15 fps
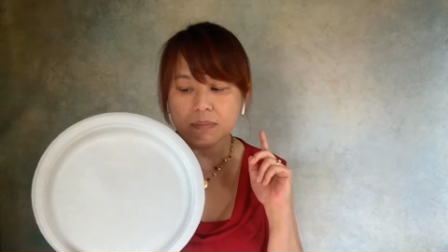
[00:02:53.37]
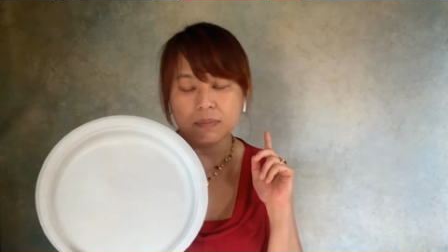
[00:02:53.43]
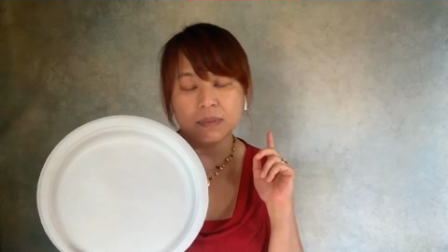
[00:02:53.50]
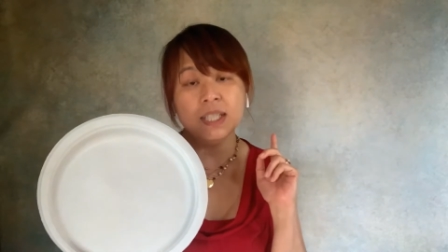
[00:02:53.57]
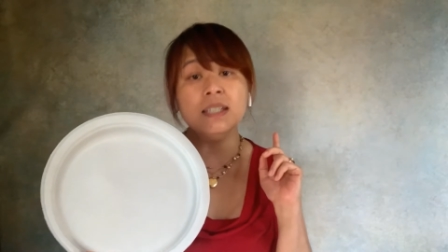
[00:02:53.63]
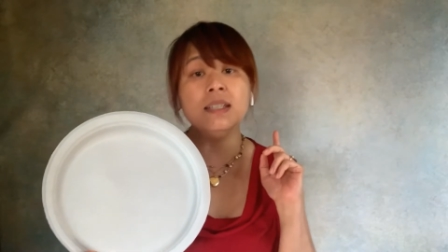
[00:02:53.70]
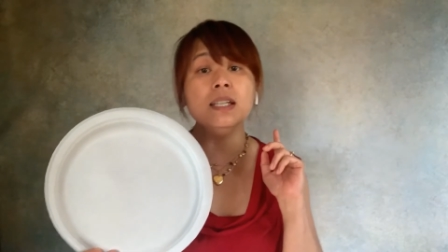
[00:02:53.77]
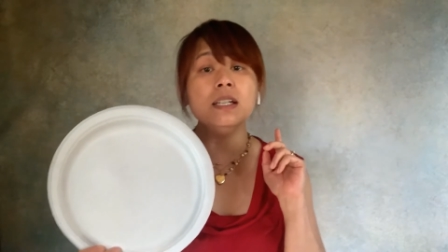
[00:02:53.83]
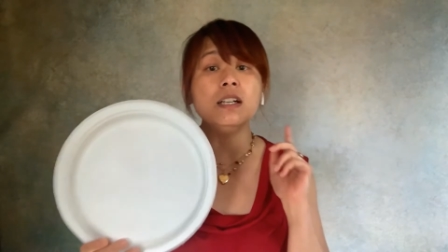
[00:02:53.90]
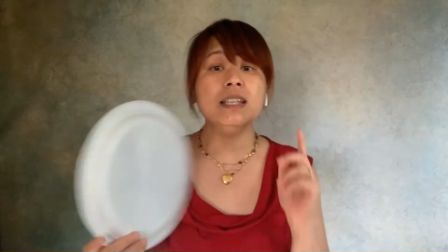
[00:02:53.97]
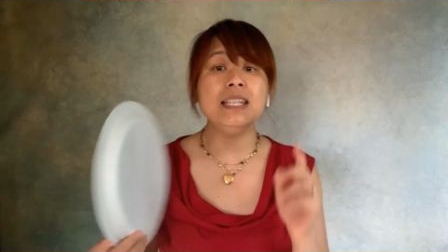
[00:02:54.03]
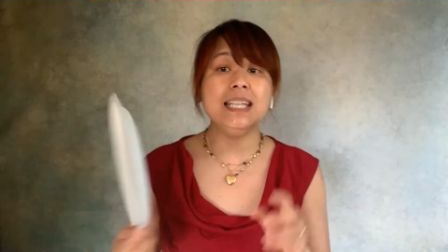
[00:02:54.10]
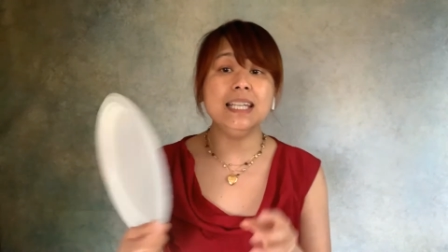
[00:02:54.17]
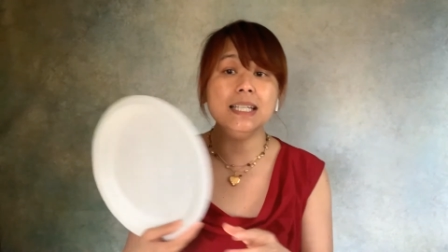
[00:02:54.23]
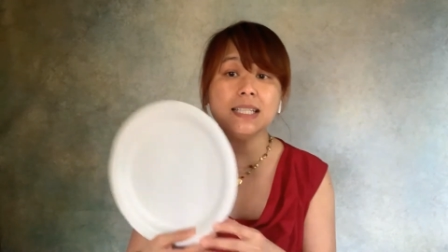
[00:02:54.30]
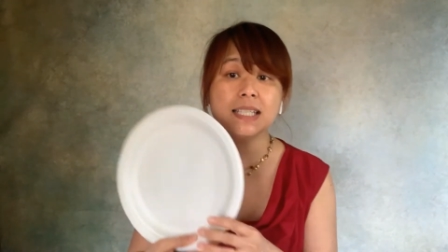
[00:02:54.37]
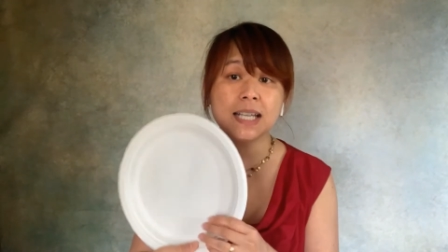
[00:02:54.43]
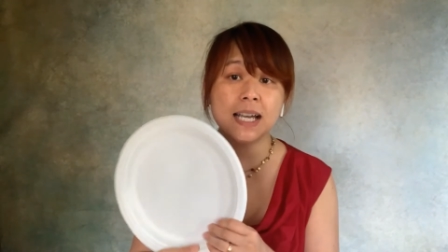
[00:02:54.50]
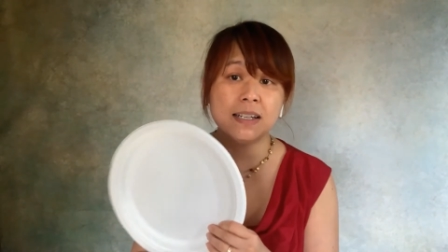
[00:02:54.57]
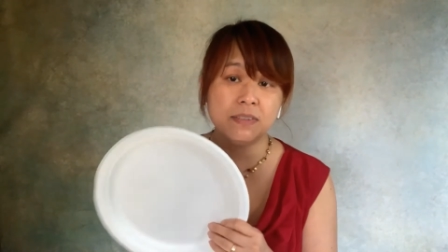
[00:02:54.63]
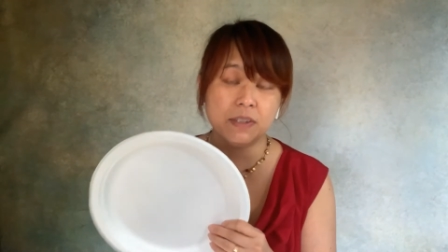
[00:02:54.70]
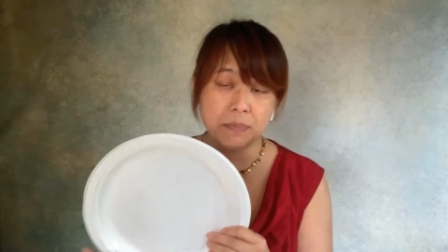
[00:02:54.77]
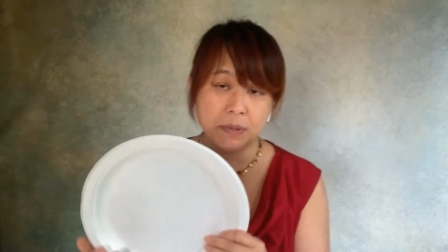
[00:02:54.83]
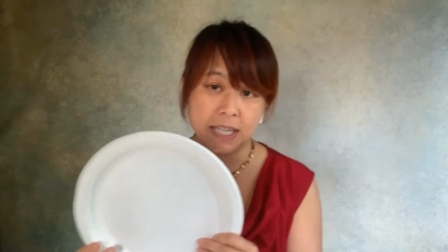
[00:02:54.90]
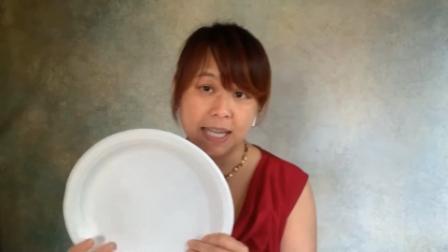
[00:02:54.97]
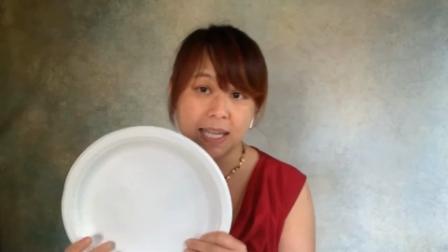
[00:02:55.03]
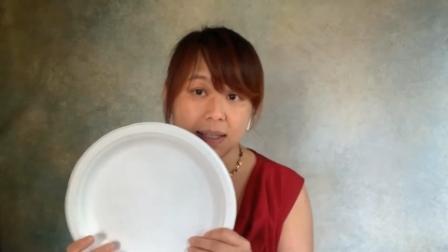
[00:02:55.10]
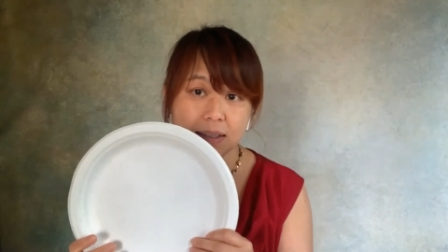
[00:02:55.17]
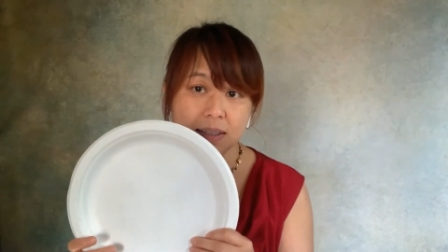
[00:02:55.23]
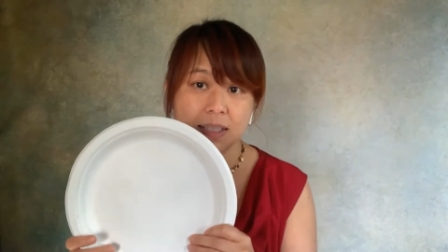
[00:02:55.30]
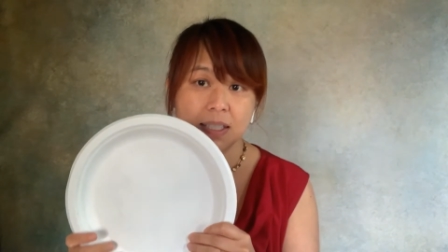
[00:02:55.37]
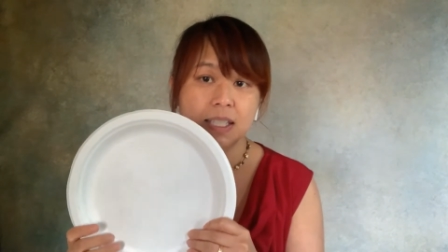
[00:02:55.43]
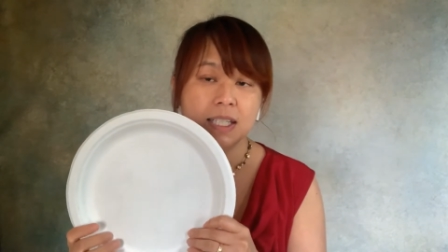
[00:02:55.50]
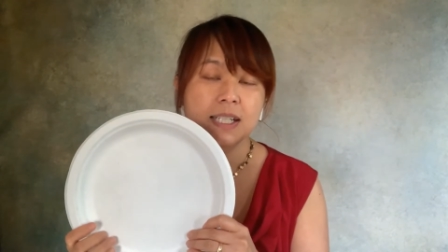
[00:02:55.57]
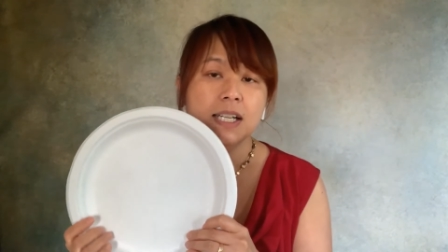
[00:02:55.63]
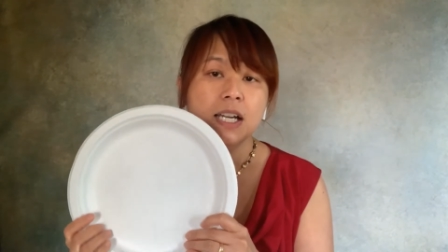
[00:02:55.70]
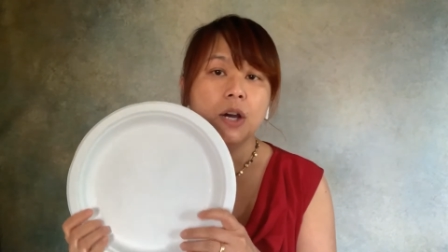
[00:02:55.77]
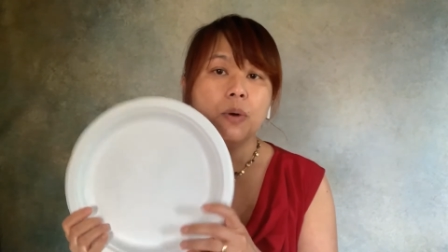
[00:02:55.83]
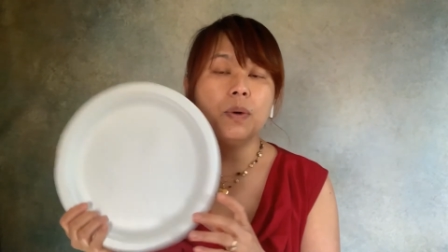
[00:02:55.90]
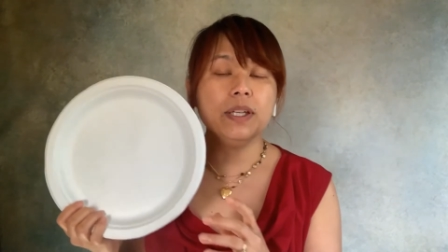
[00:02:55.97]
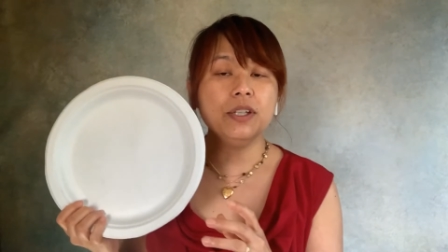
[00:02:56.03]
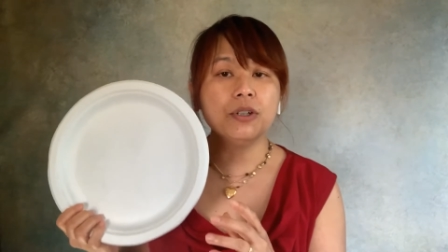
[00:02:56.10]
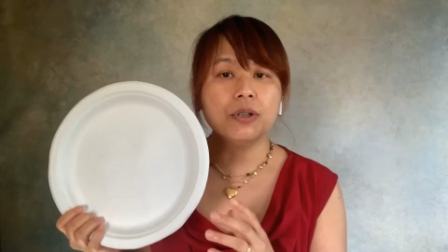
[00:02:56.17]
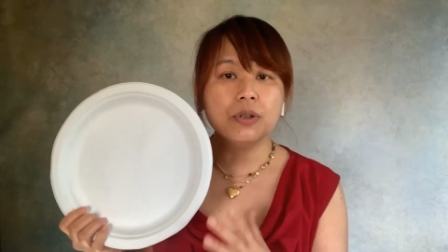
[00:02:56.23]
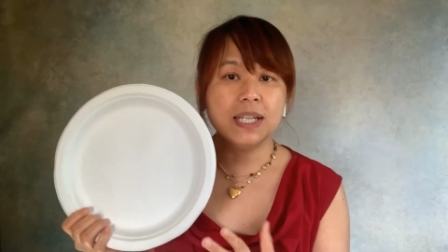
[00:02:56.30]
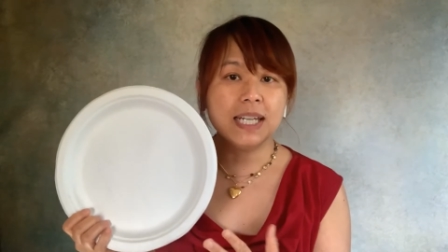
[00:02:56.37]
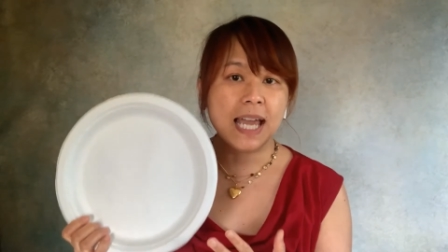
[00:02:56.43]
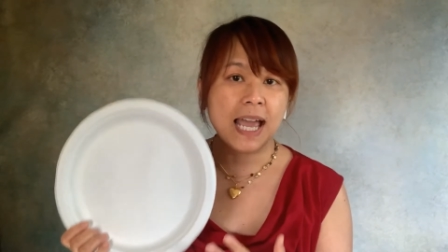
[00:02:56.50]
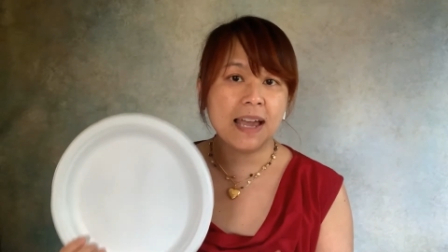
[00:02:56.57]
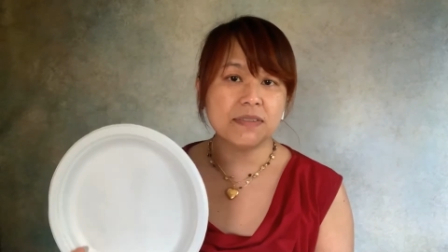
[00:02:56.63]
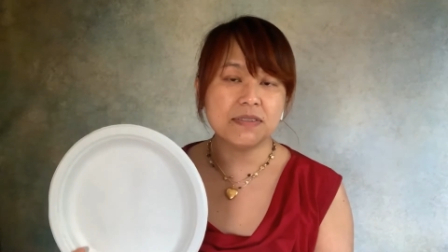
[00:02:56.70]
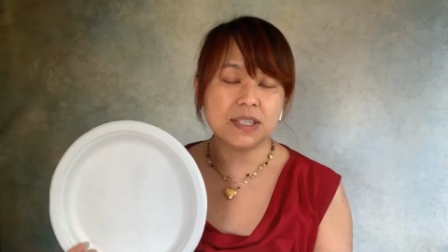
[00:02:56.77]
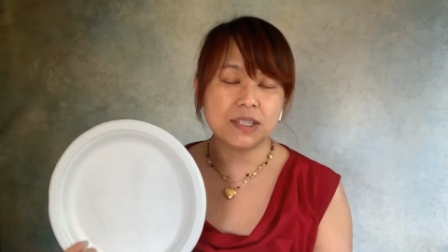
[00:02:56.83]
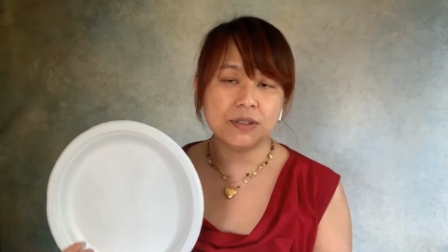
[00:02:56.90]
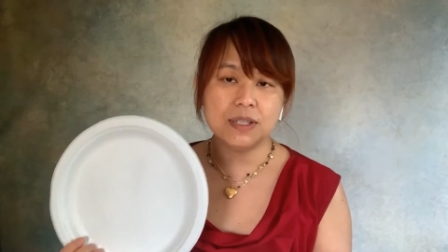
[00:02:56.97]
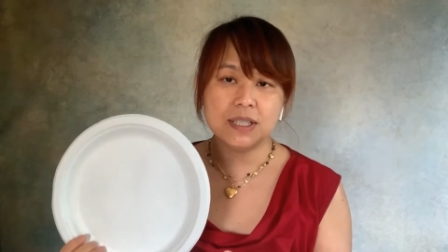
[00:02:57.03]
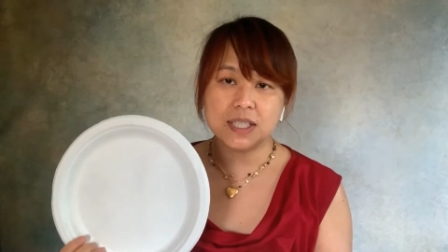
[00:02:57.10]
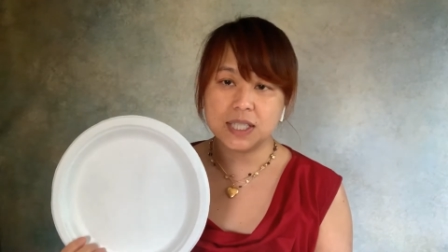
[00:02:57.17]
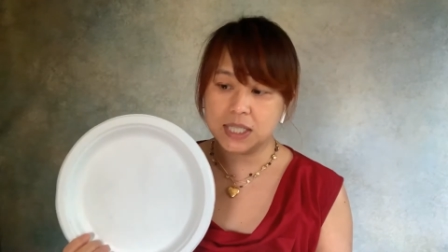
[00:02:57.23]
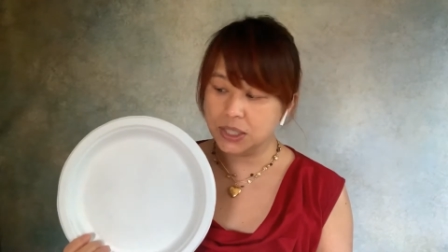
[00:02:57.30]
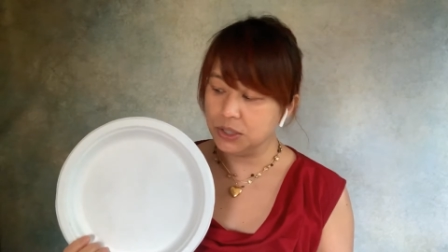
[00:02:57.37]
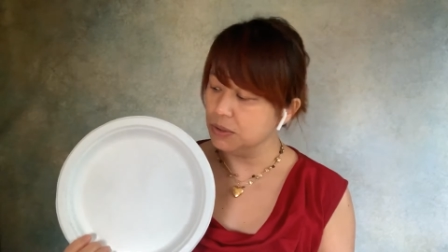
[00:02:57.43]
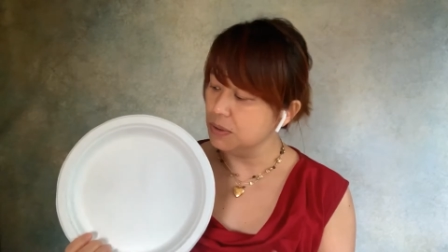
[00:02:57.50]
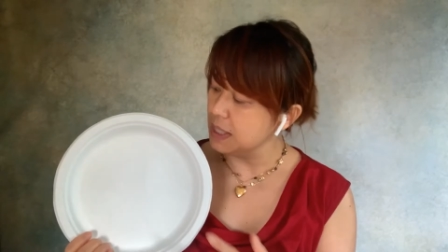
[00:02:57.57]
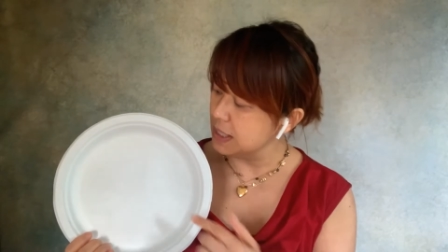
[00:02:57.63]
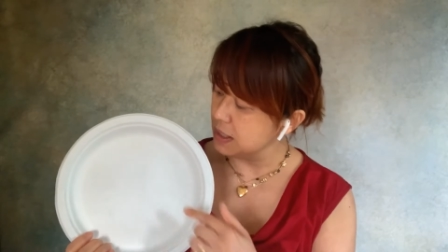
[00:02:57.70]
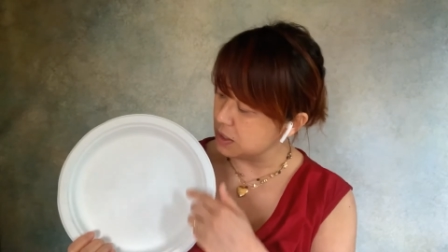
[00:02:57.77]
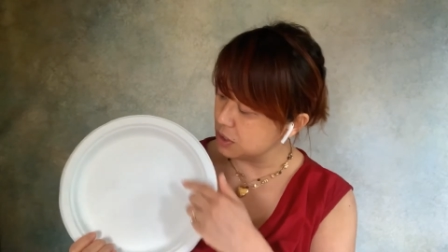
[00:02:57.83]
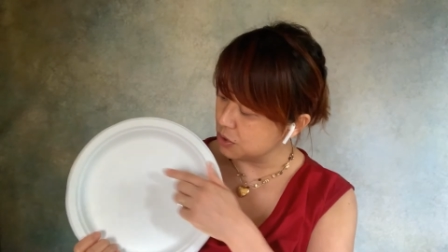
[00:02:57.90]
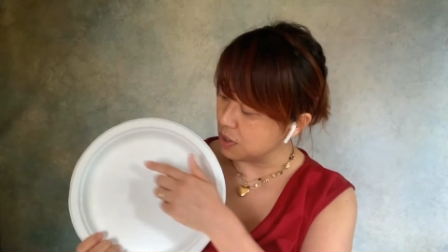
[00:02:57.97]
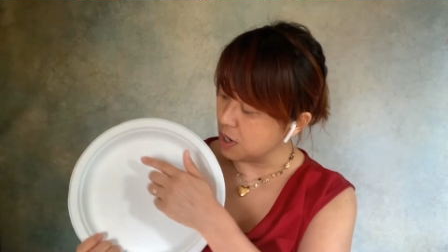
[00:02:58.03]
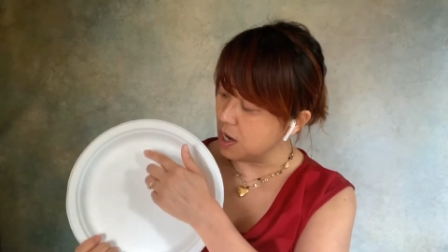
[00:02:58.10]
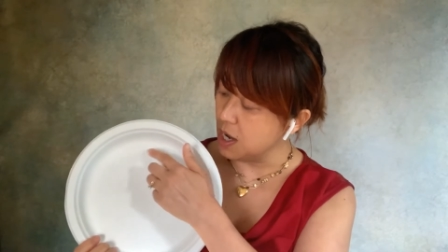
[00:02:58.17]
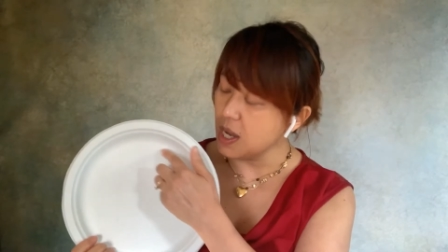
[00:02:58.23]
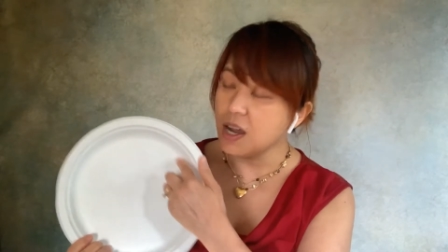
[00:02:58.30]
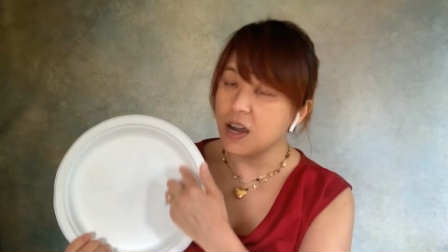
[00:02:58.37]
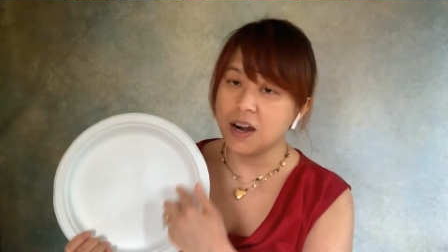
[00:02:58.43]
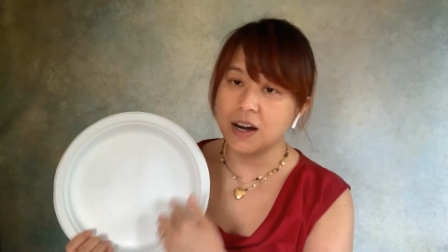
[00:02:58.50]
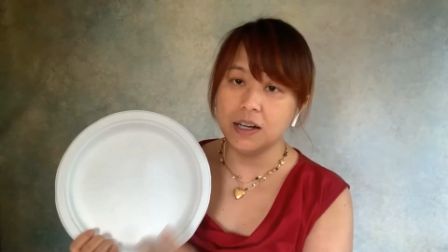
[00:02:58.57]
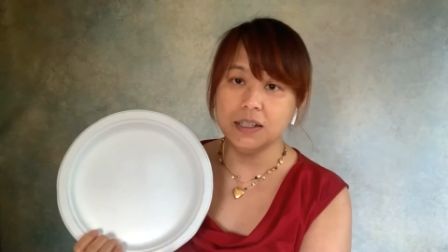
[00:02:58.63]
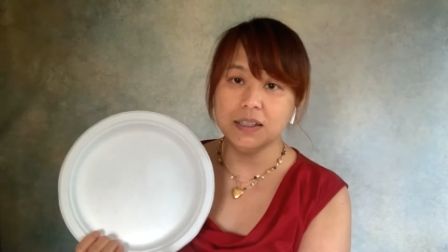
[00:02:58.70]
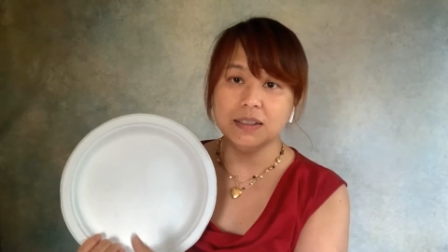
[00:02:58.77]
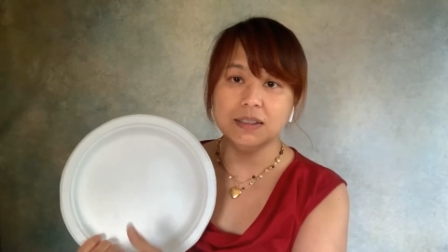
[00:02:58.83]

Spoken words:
And then on the inside of the plate, what you're going to have students do is draw a heart.